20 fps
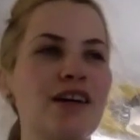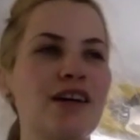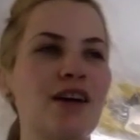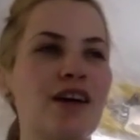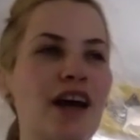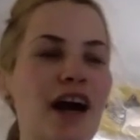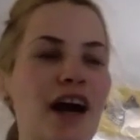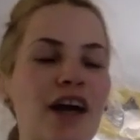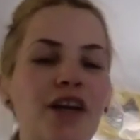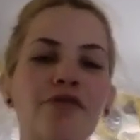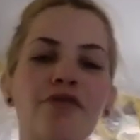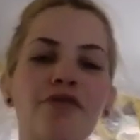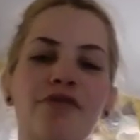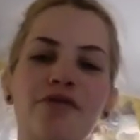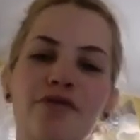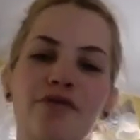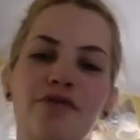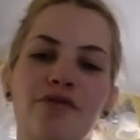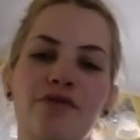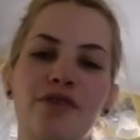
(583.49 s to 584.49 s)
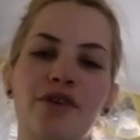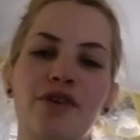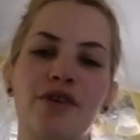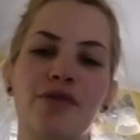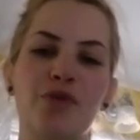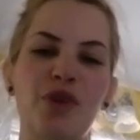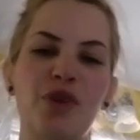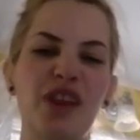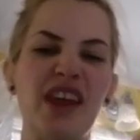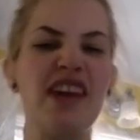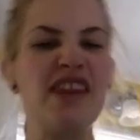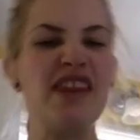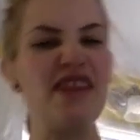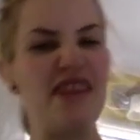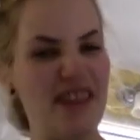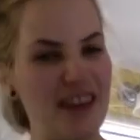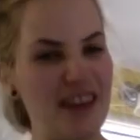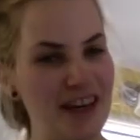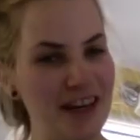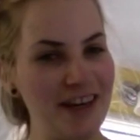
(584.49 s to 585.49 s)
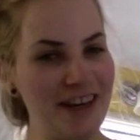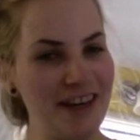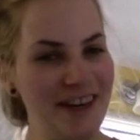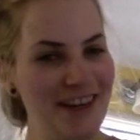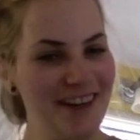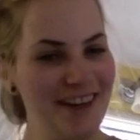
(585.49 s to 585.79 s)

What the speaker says: kind of really thick,